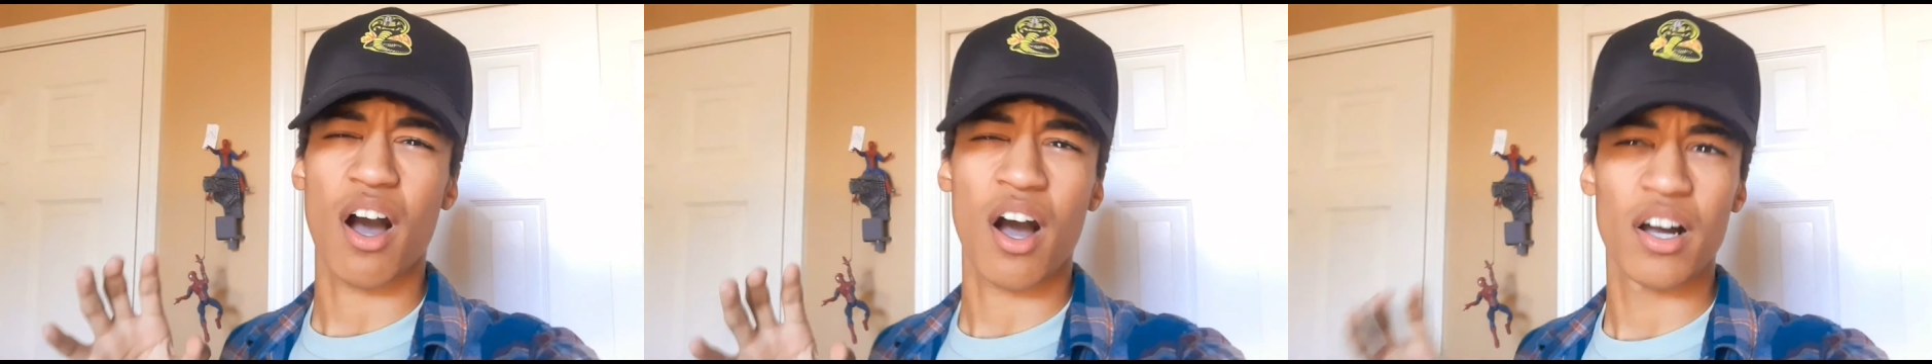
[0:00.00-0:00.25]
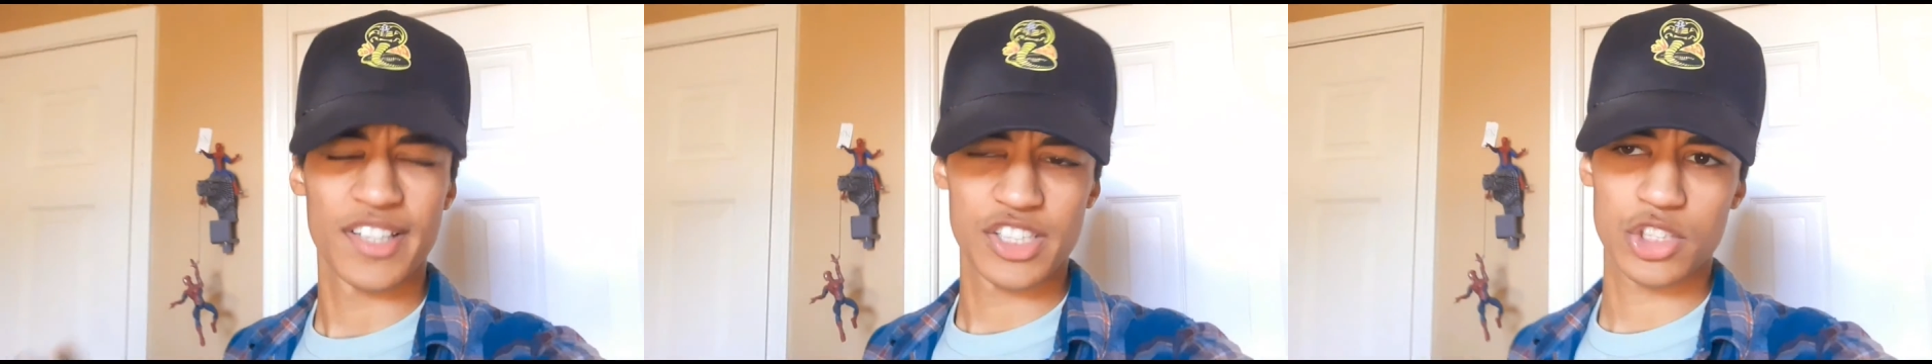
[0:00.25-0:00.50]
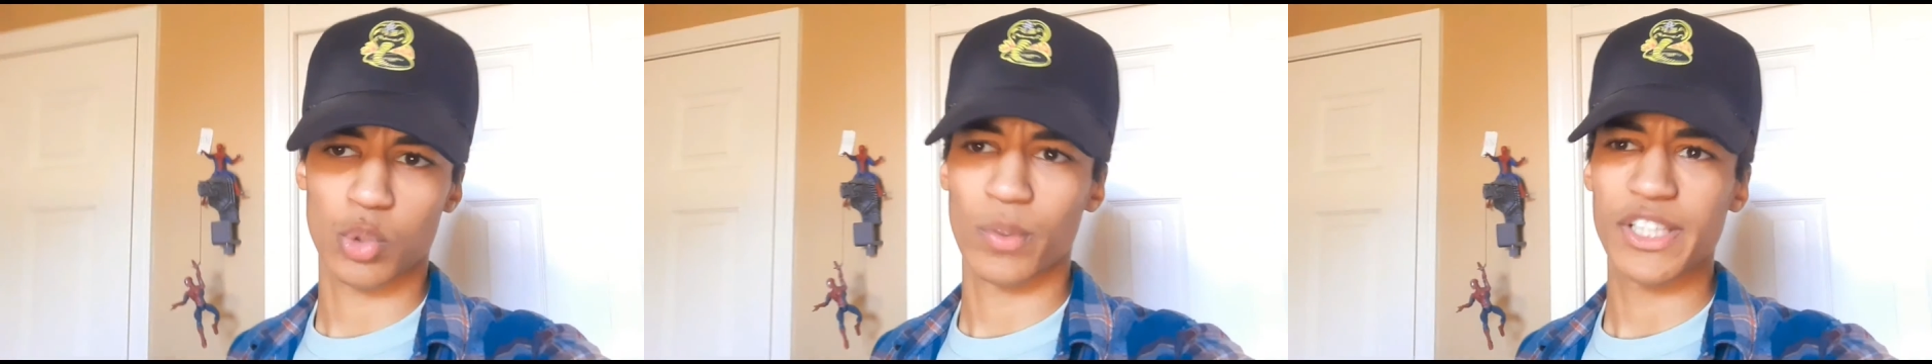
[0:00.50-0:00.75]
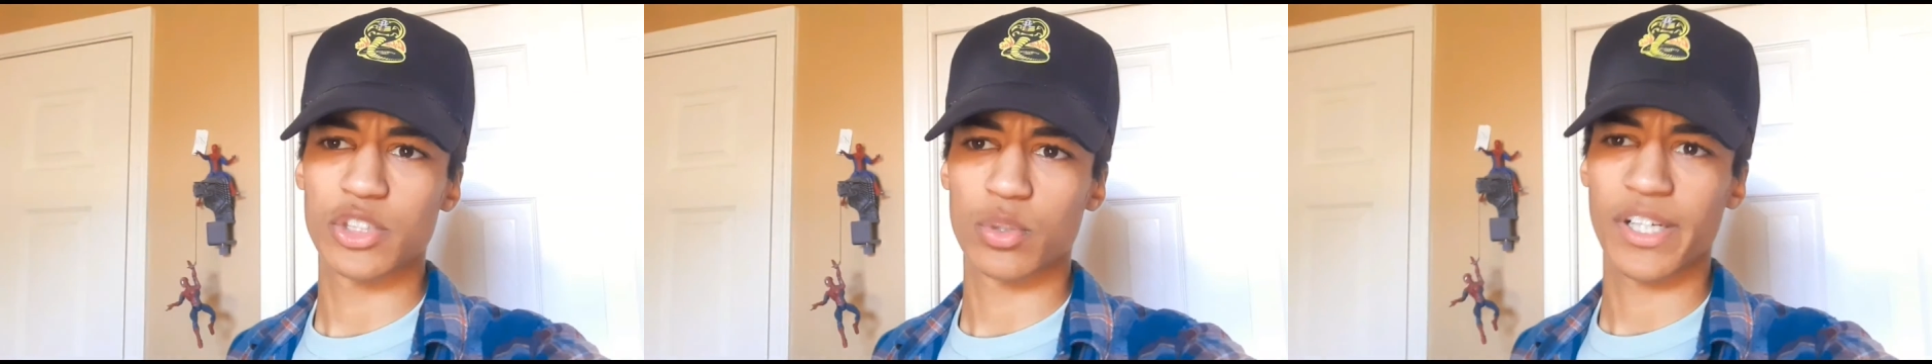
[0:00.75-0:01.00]
August
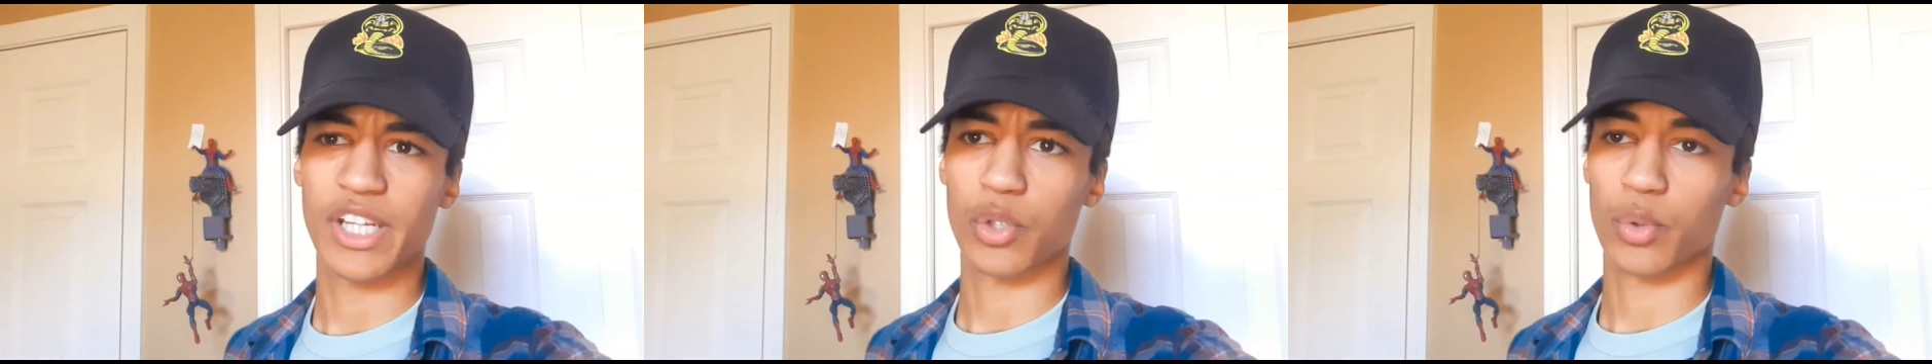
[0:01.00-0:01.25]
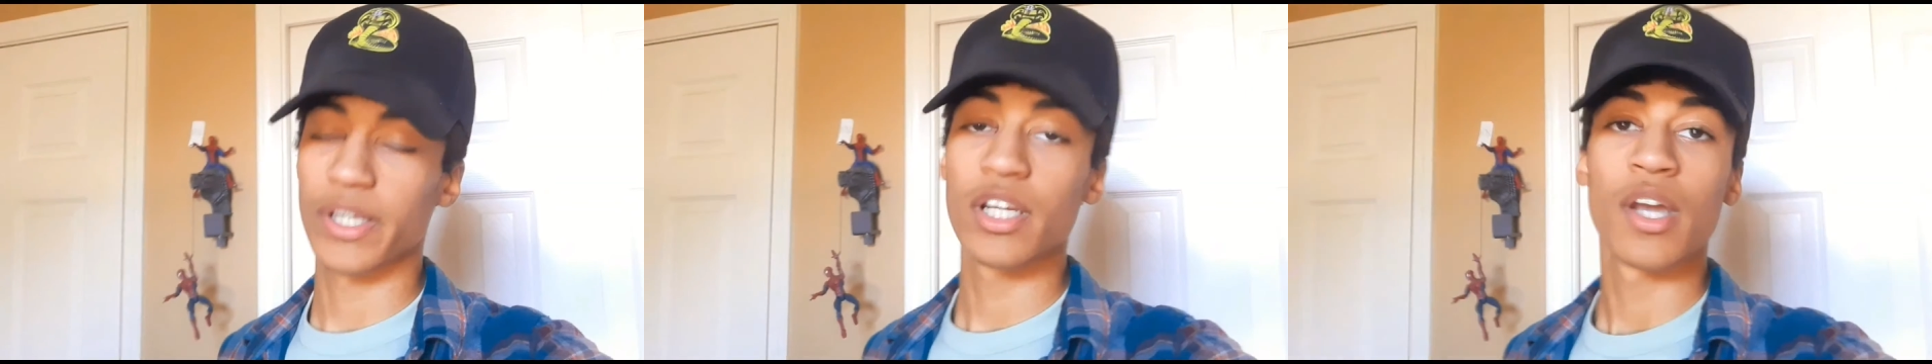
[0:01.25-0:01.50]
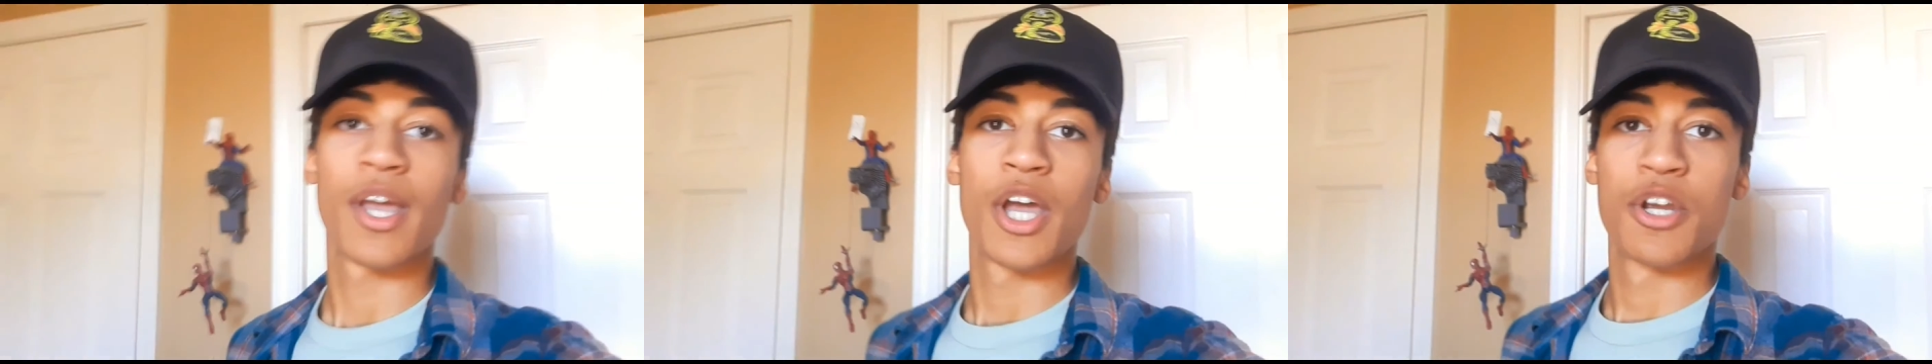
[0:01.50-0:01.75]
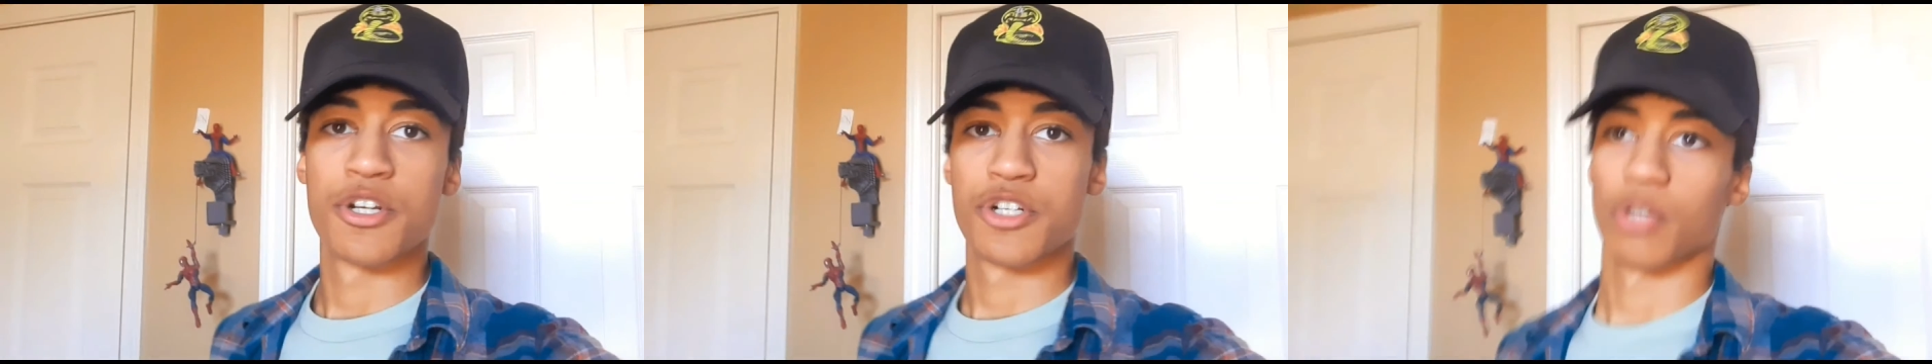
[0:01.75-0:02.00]
2023.
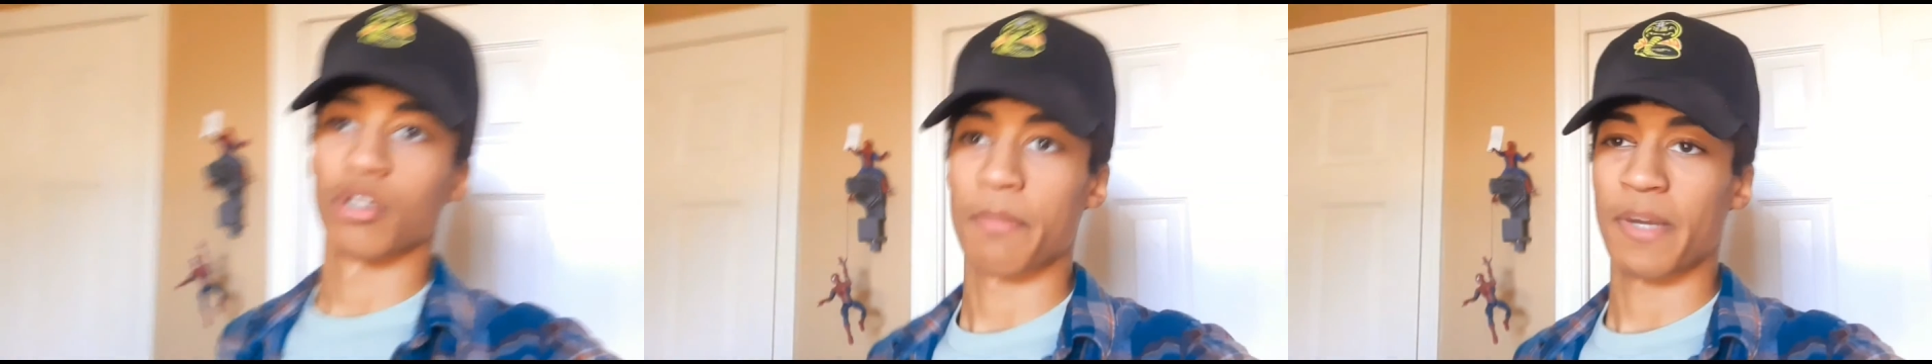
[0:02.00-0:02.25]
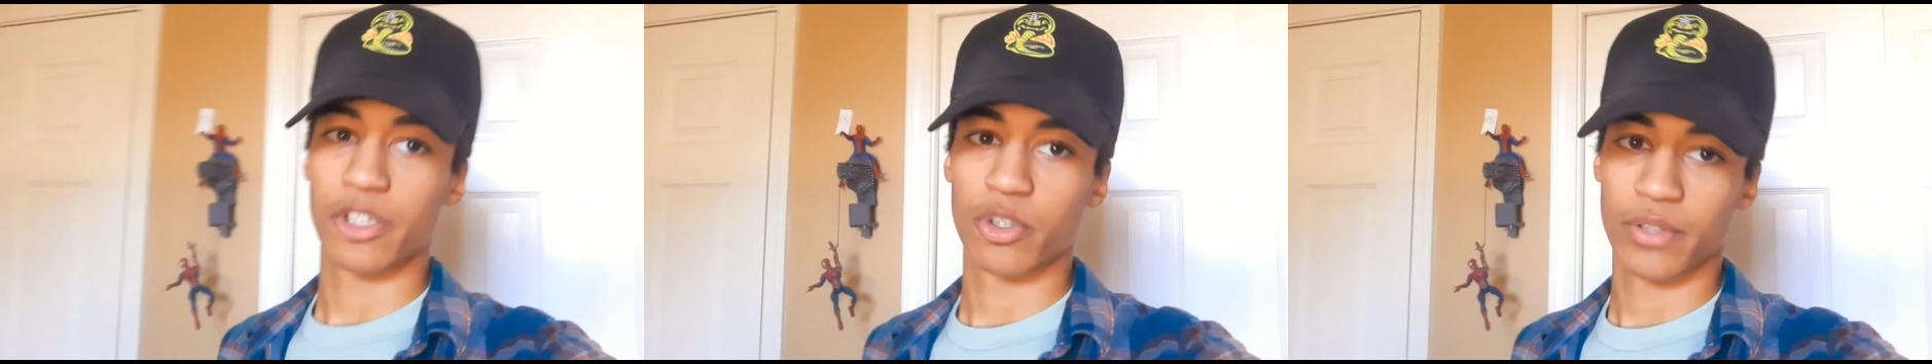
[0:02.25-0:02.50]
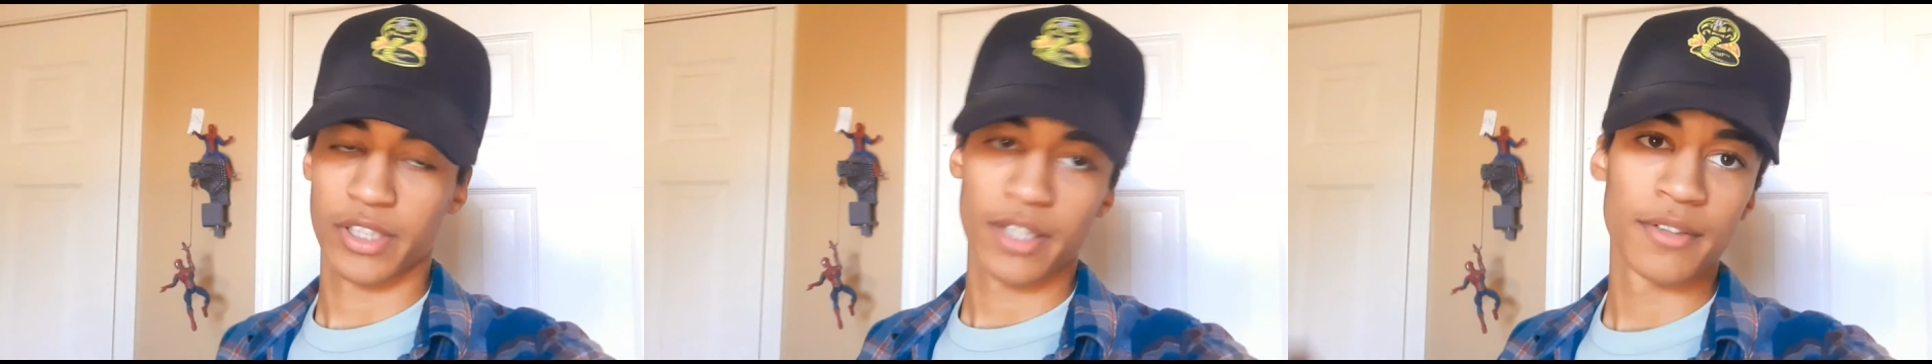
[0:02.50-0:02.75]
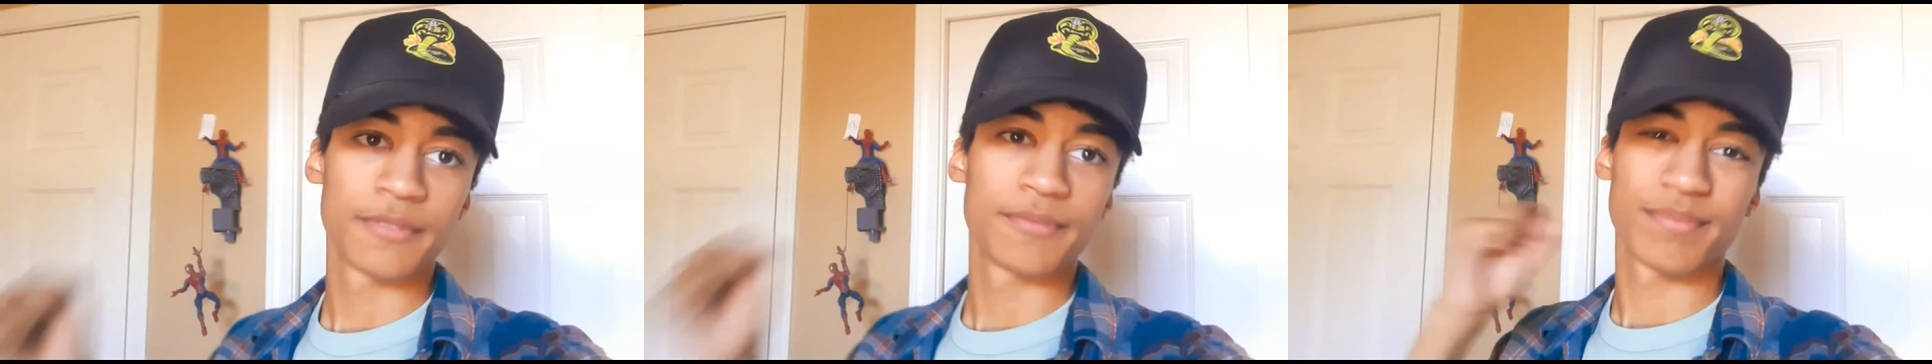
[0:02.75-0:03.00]
Xolo
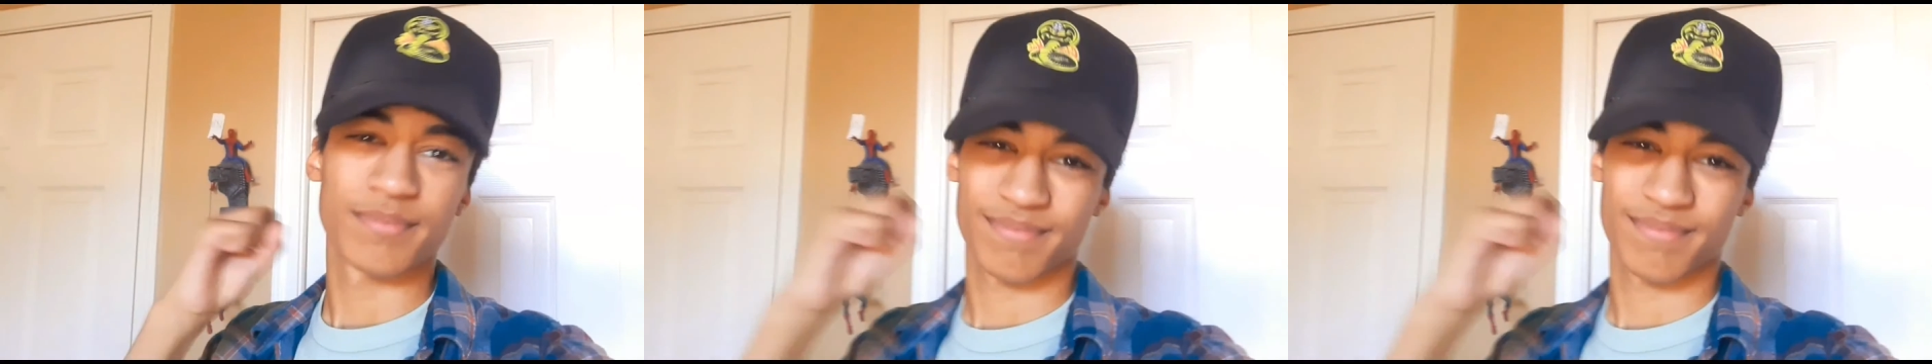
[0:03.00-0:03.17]
Maridueña.